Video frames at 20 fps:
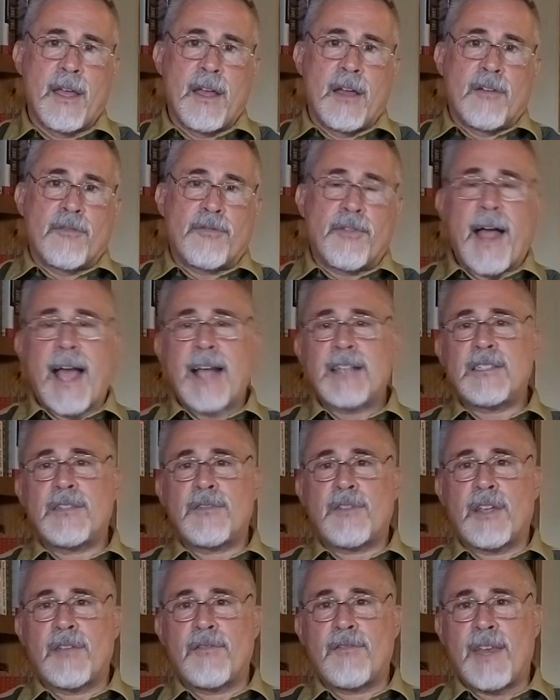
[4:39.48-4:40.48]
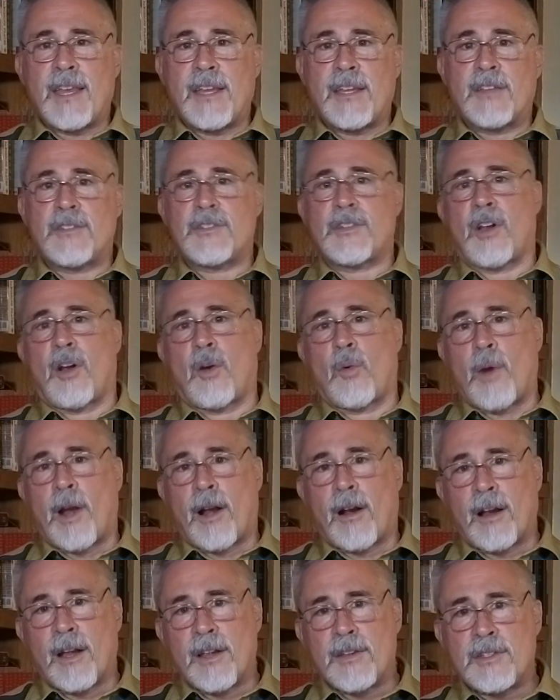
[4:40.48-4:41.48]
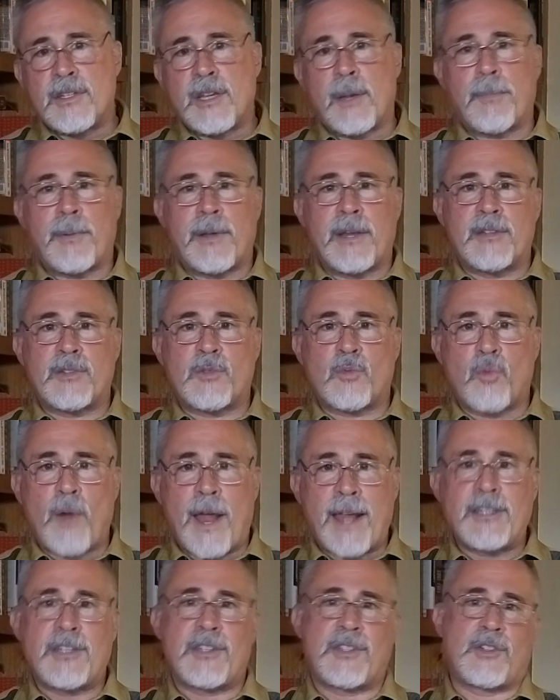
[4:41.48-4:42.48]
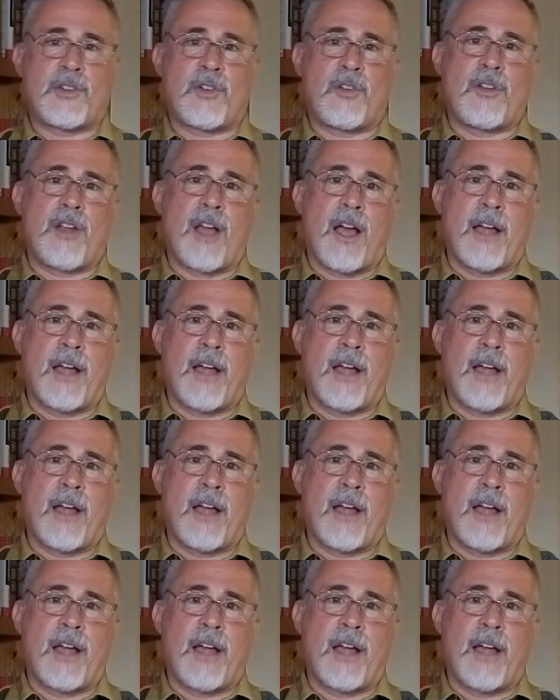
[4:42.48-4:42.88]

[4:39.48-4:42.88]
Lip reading: Flags of convenience are where a ship is registered